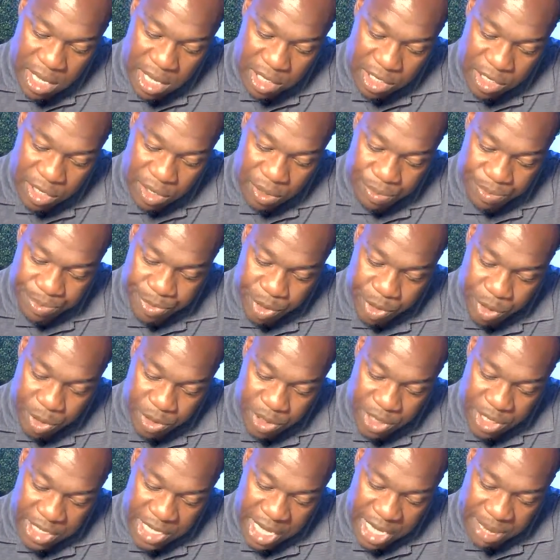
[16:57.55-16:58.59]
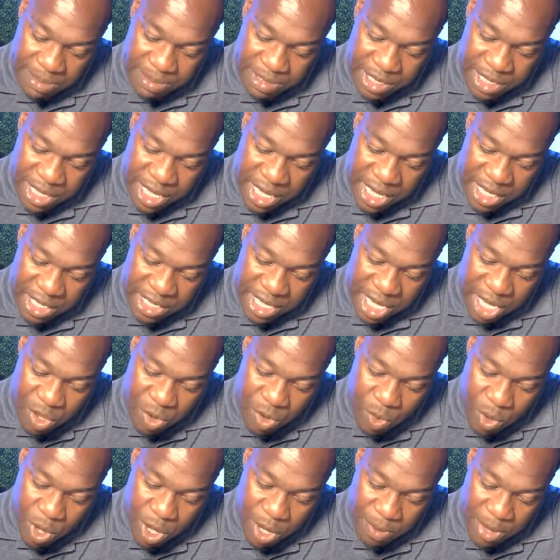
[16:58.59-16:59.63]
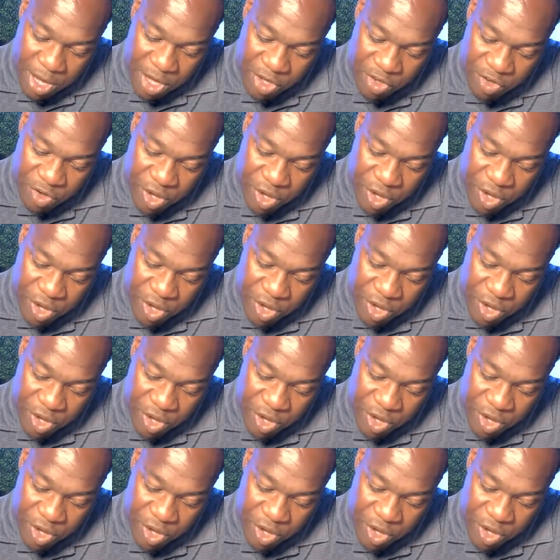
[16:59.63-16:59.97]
So those are the types of things that you want to make sure